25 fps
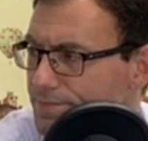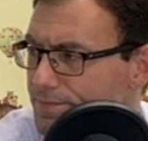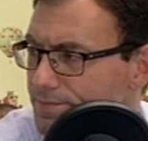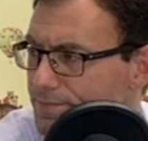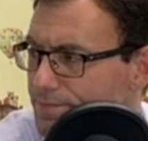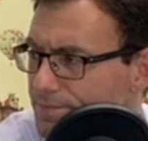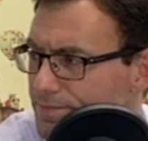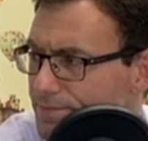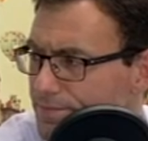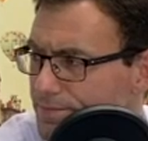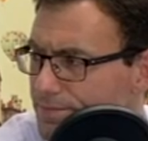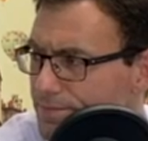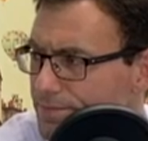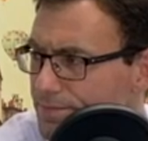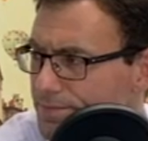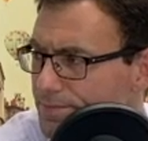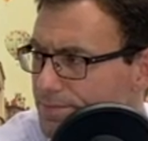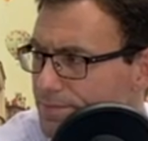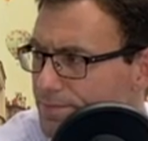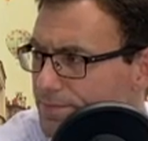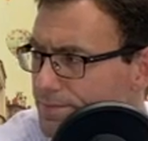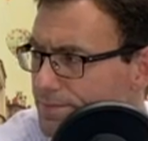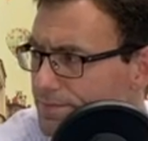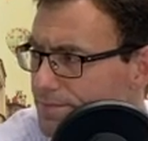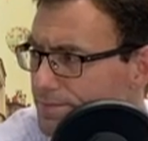
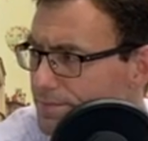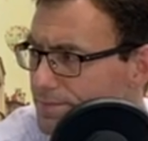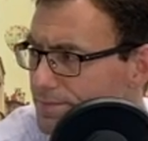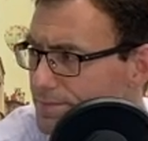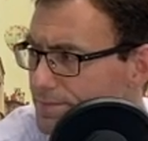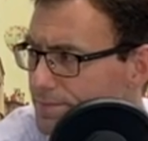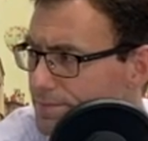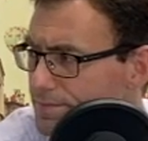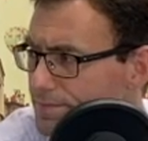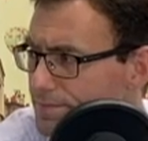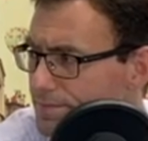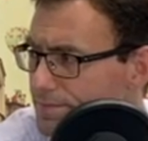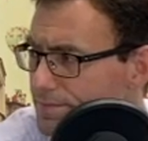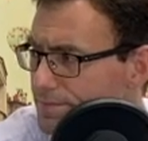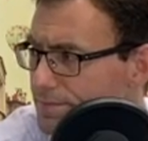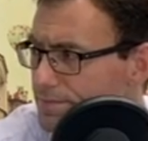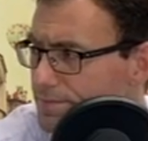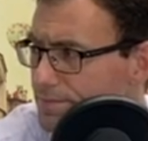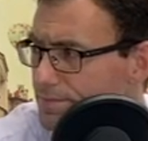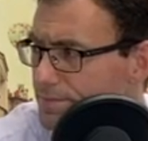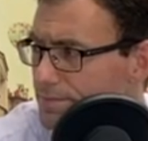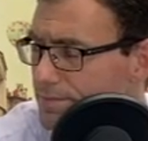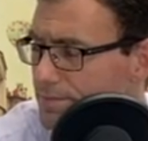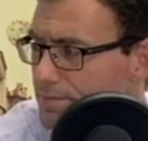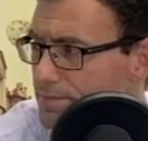
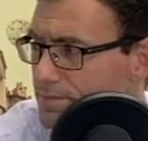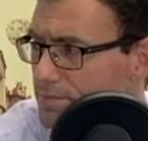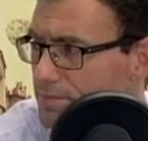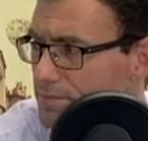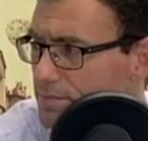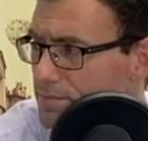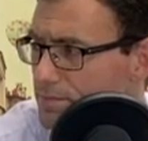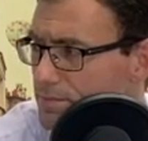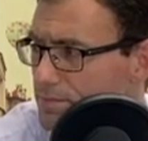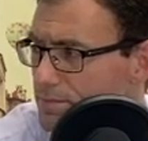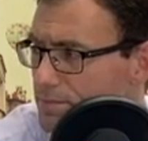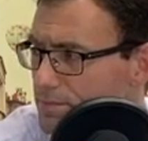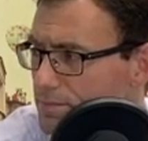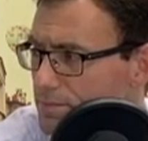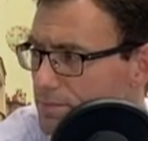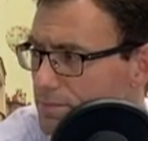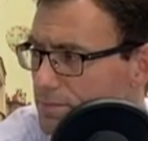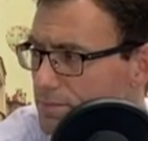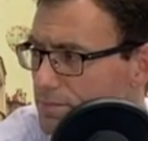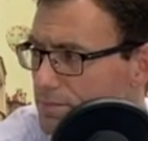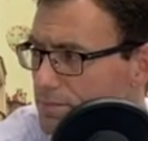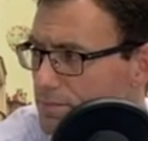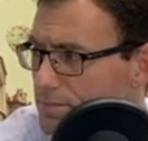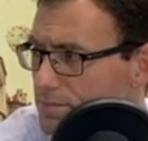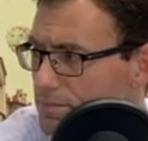
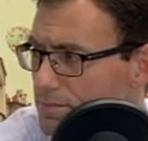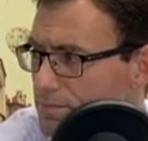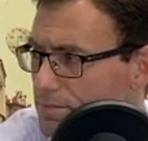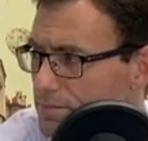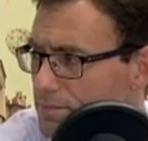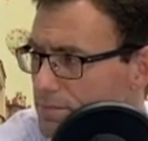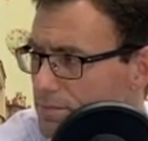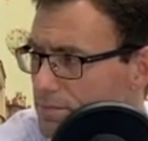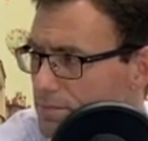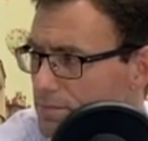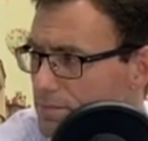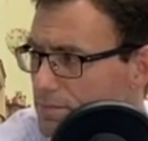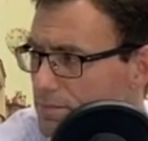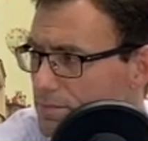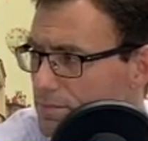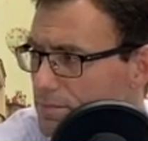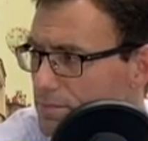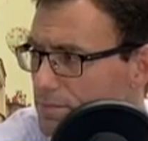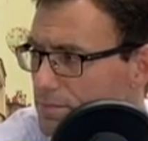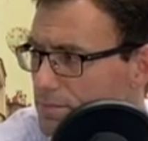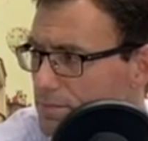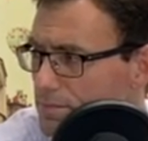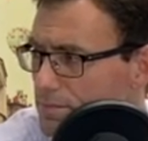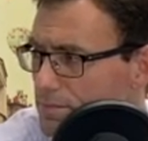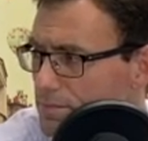
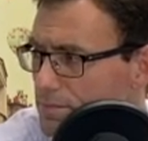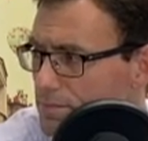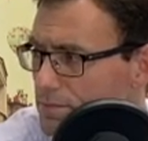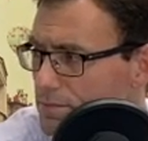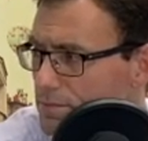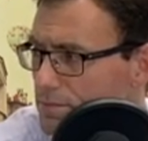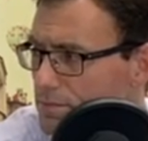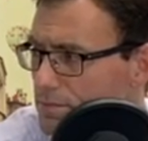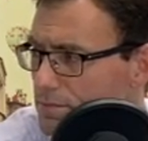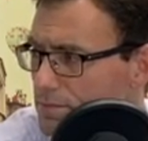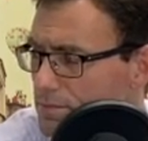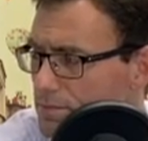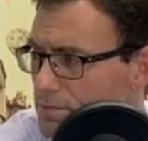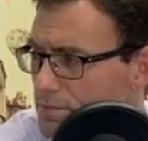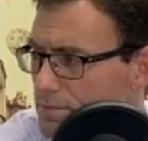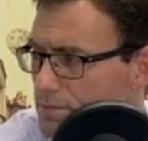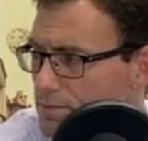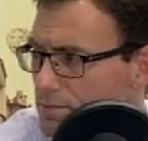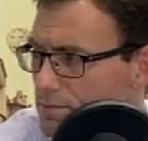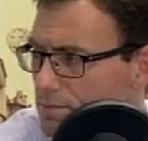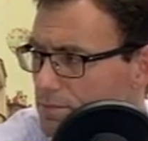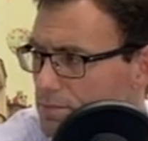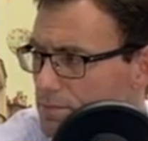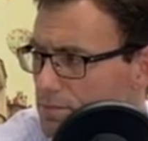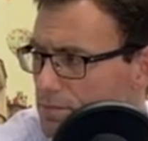
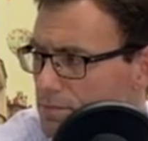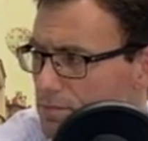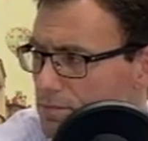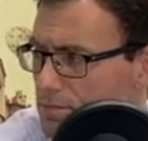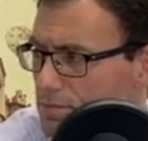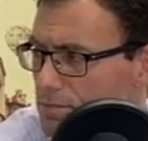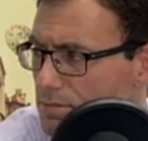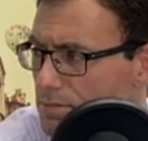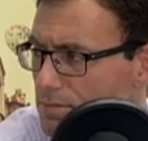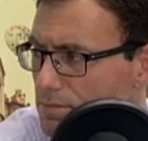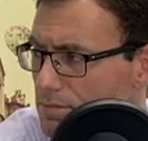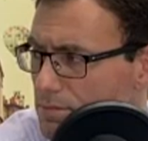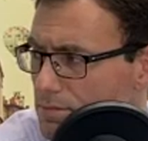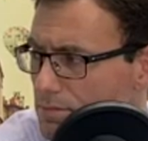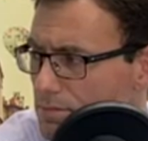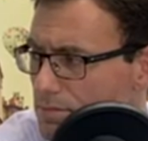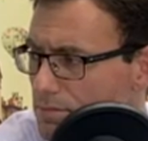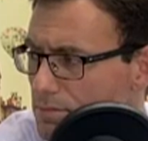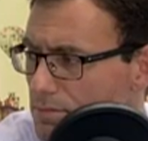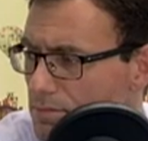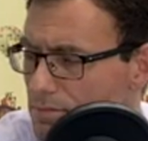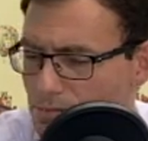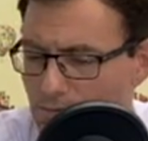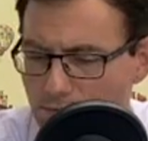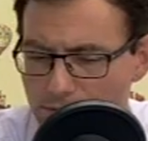
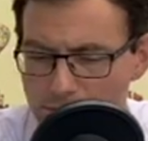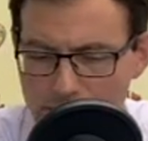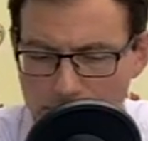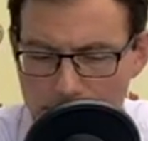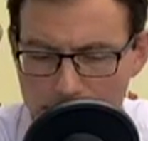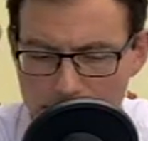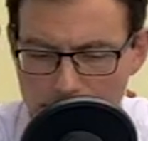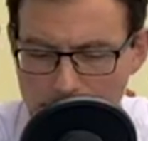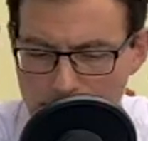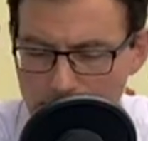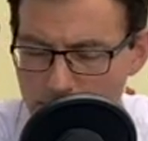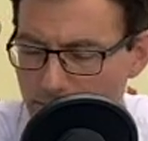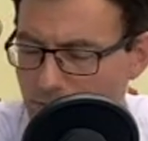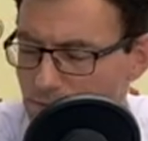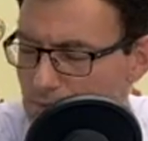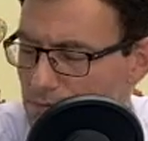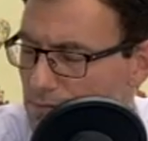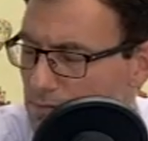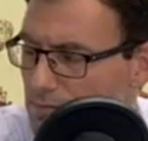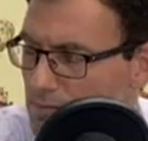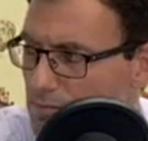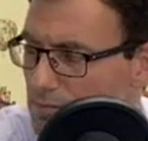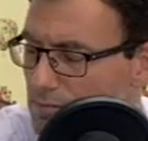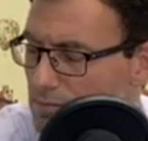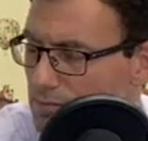
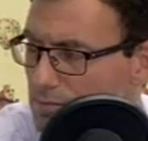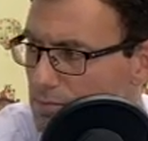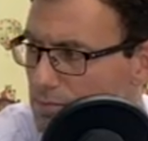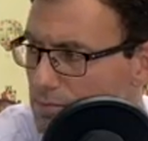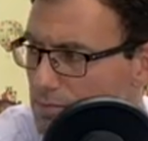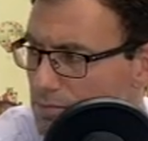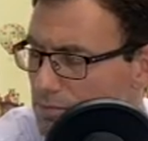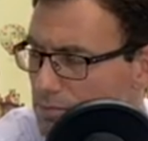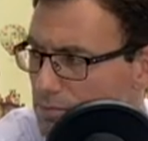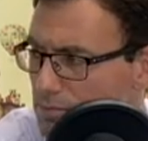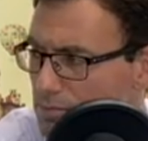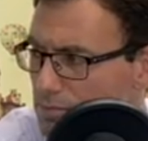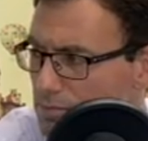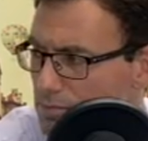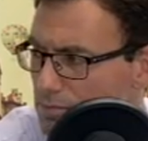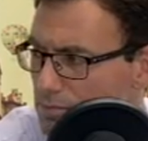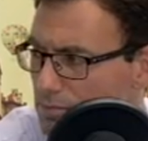This person isn't speaking.